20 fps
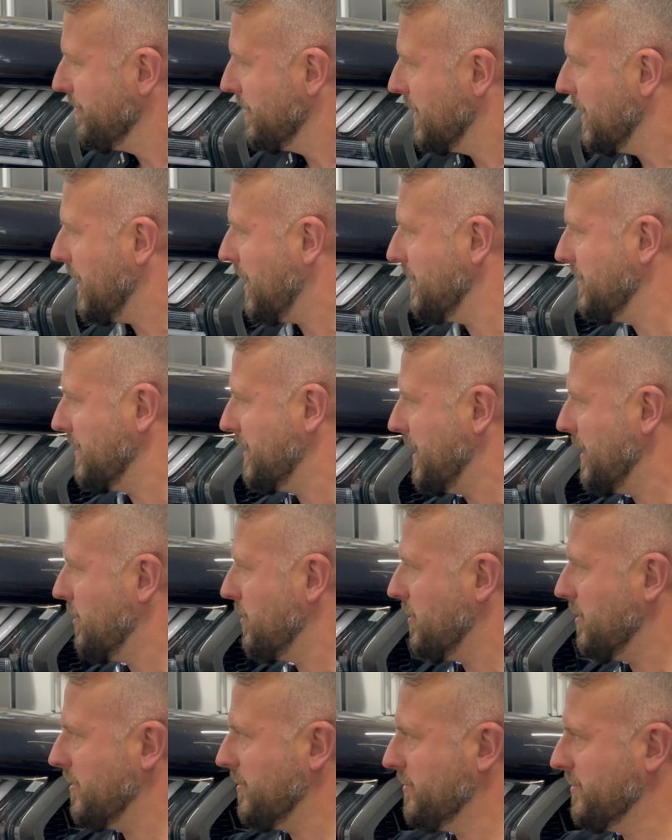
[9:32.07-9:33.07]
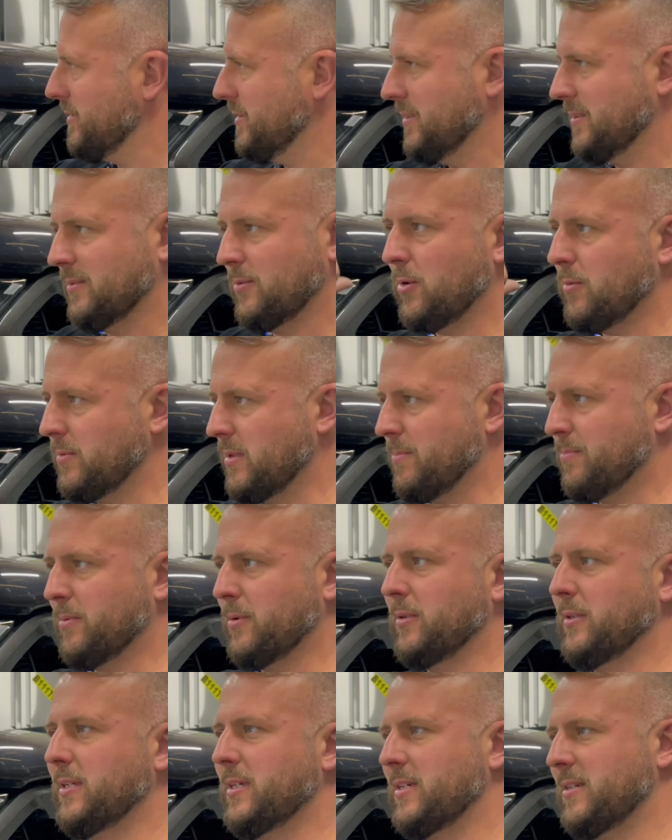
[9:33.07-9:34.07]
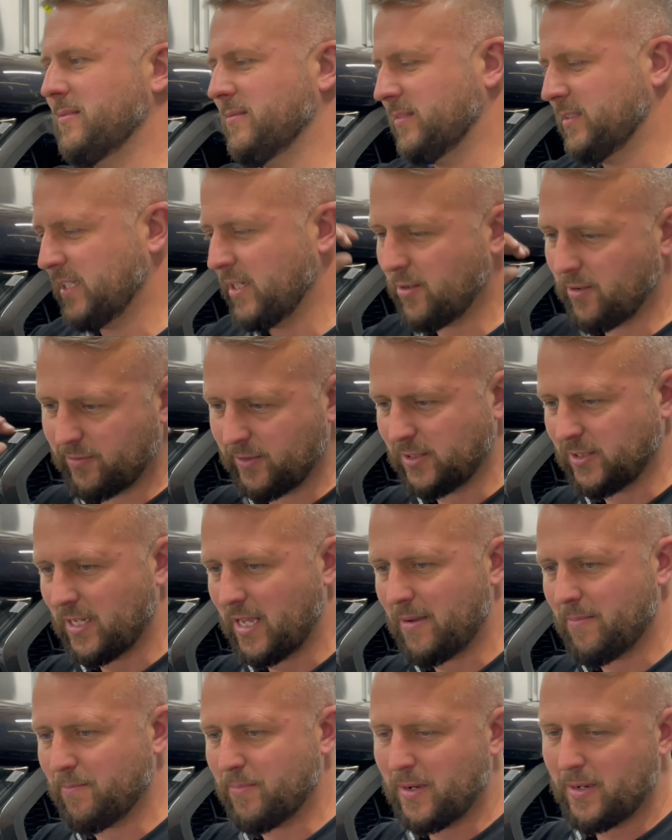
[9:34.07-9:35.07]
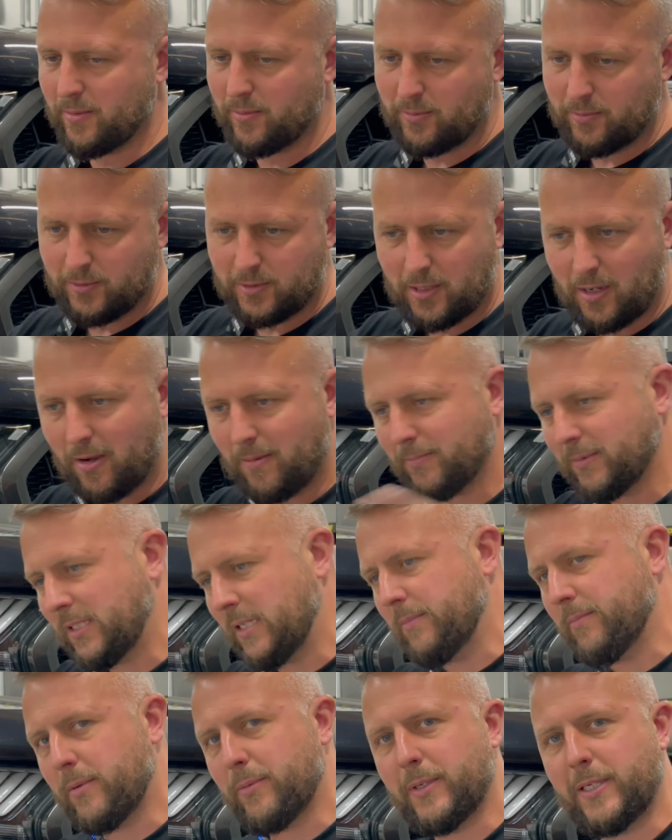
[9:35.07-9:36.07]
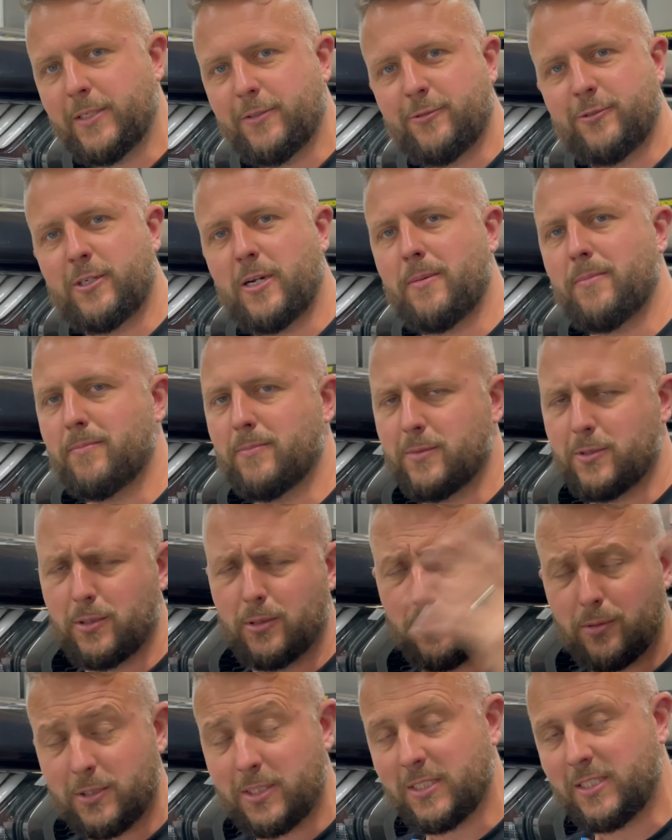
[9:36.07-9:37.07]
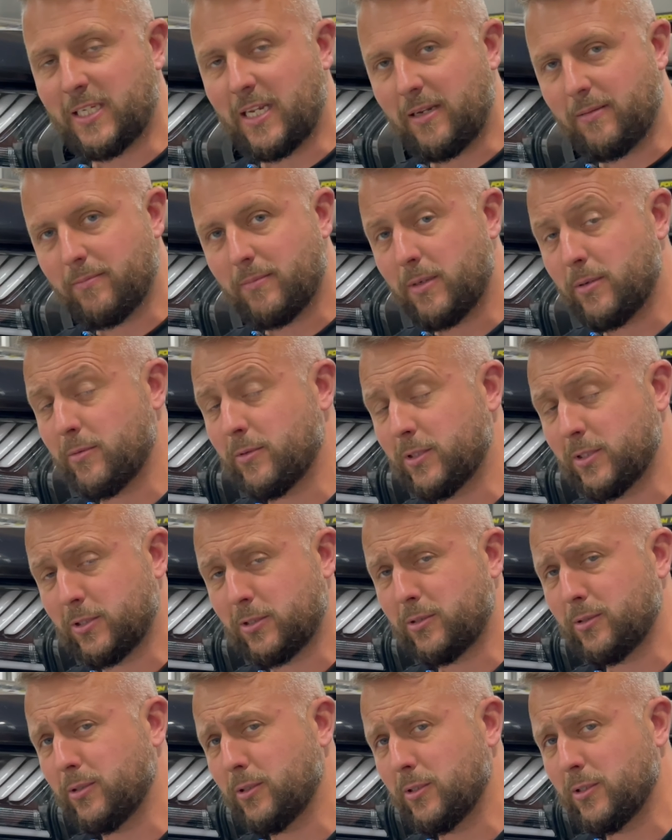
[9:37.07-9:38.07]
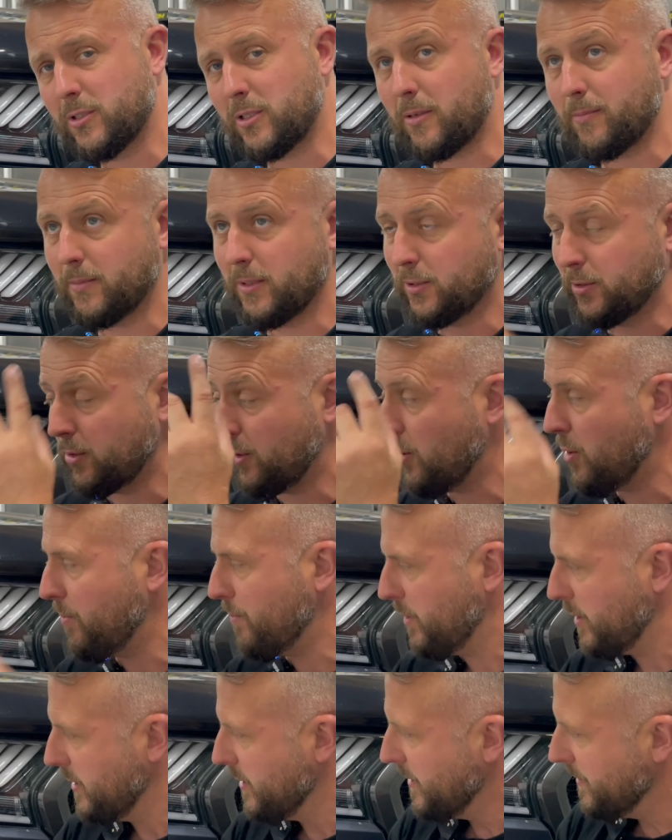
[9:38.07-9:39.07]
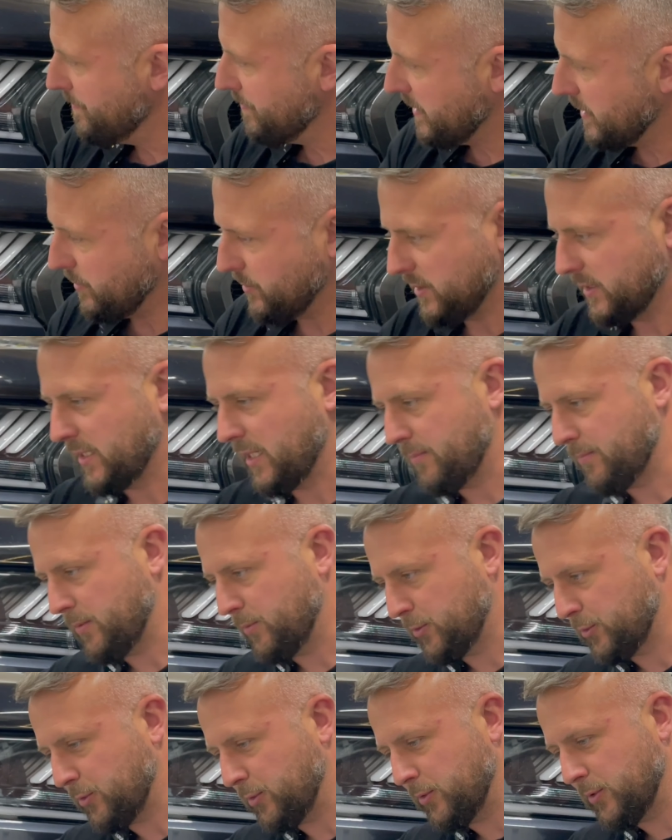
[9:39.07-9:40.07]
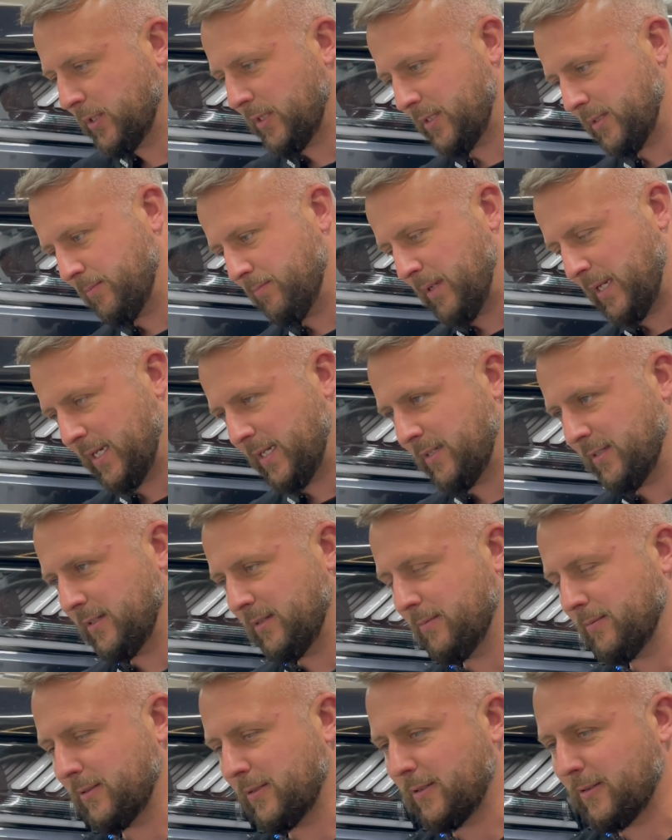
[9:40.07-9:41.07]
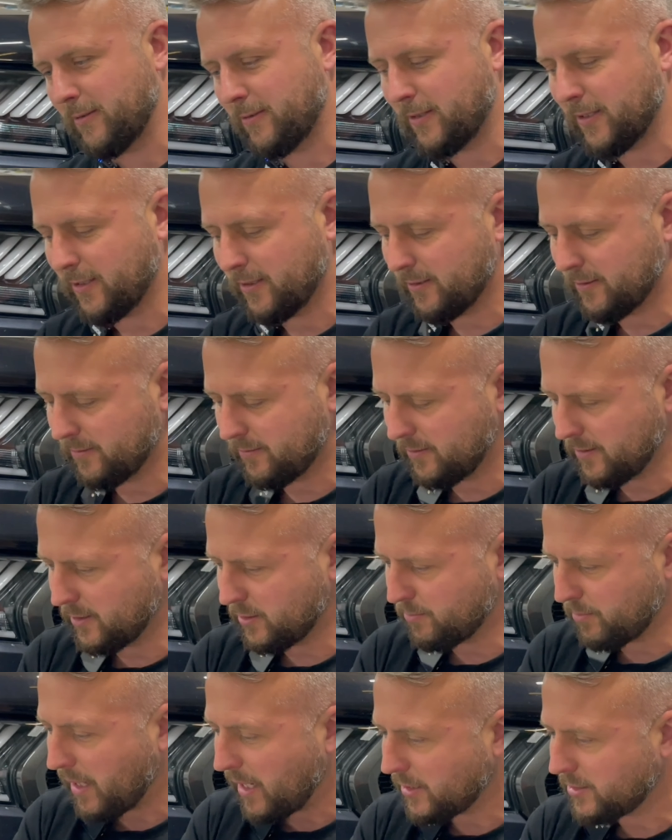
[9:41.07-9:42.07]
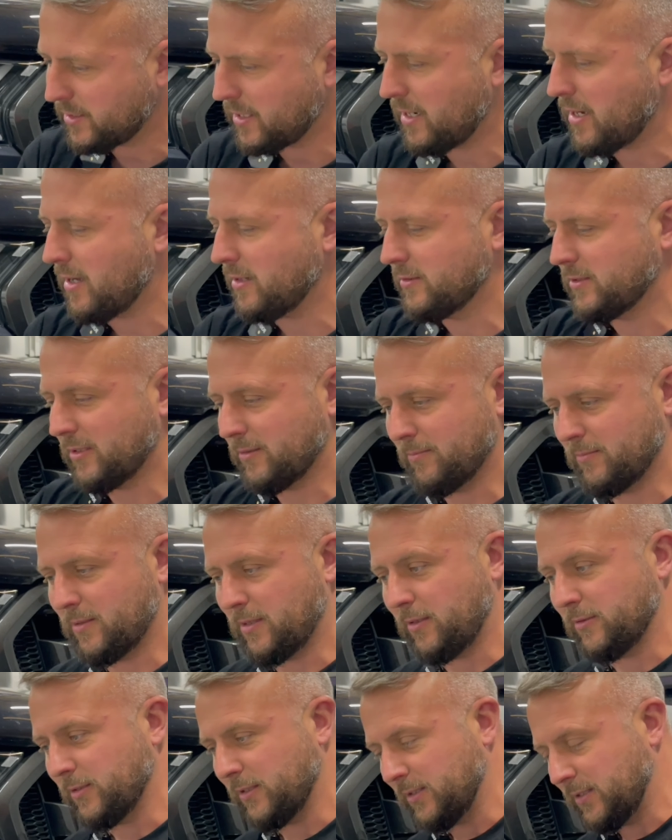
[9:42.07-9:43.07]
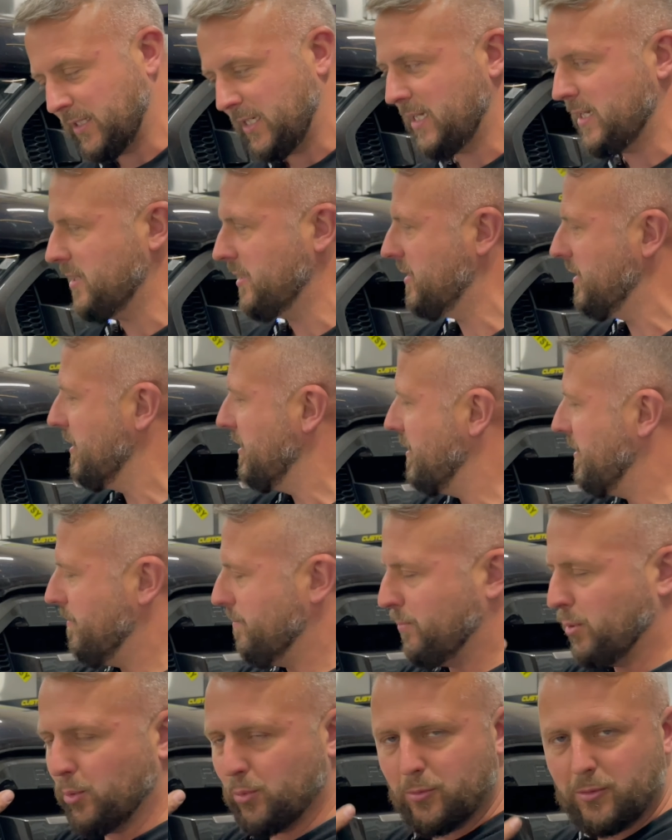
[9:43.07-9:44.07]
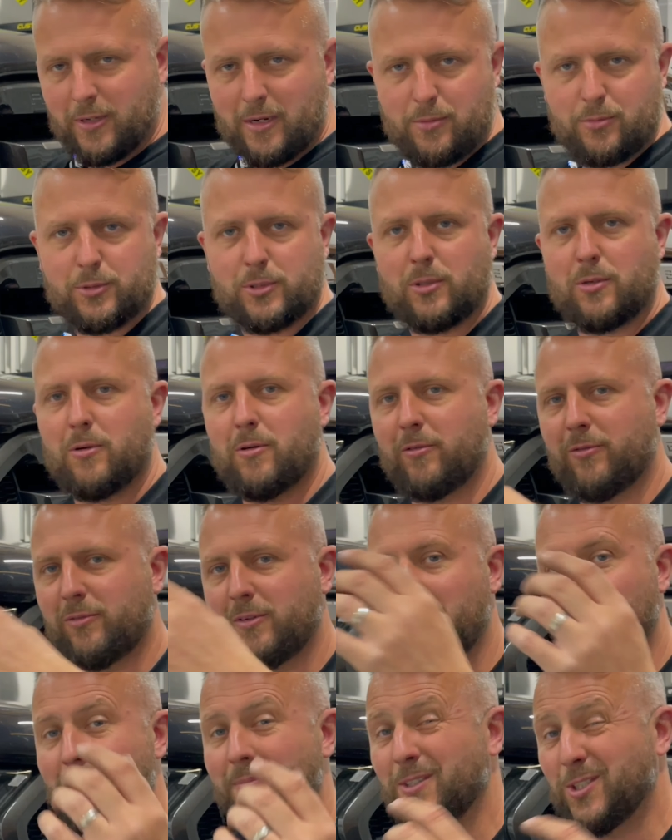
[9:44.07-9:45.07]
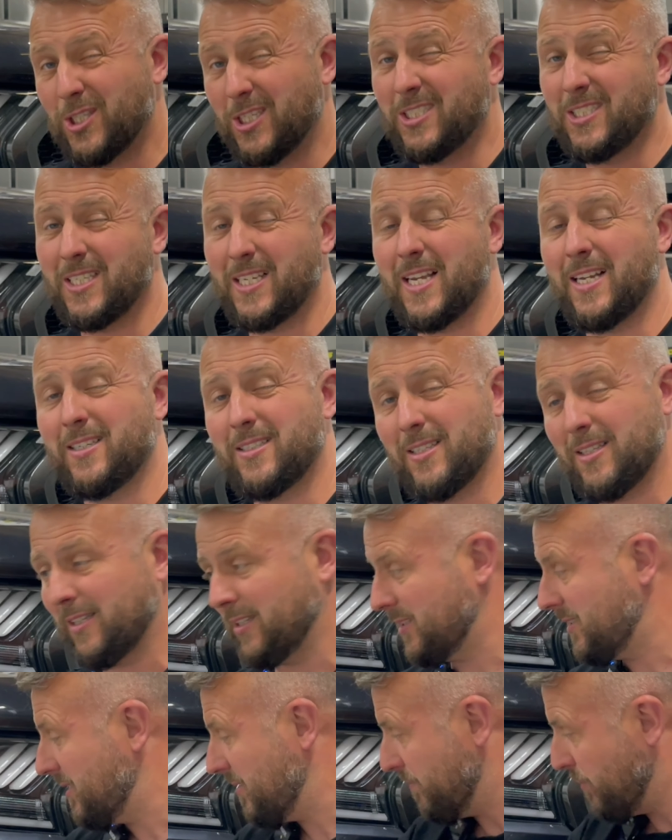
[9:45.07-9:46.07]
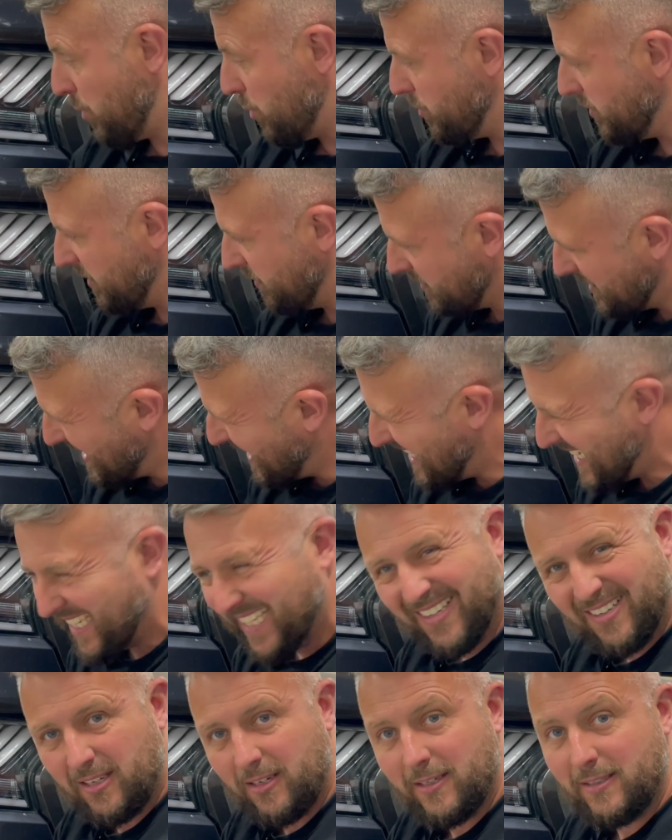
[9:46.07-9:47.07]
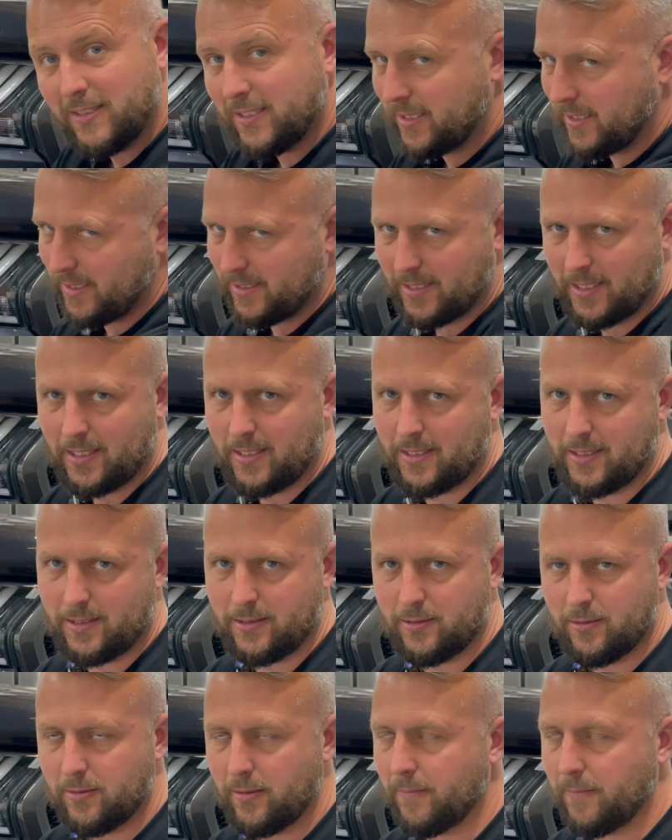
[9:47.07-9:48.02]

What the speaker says: I had to take off, open the bonnet, take off the slam panels, umpteen million trims, loads of 10mm screws up the top, loads of 10mm screws in behind the splash guards and underneath, pull grills off, just to get to this bolt that was here to take this headlight out.